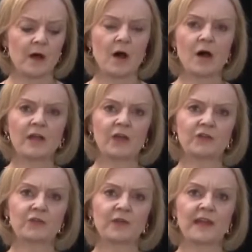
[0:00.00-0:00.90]
Our
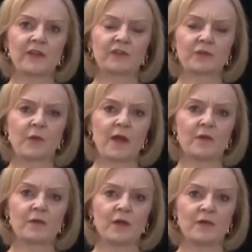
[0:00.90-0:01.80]
country has
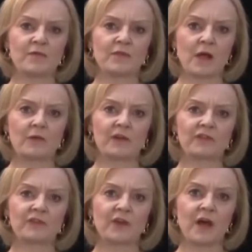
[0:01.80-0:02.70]
grown and
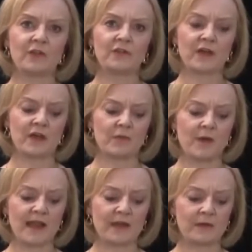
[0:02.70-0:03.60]
flourished under her
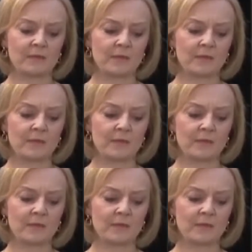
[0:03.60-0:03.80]
reign.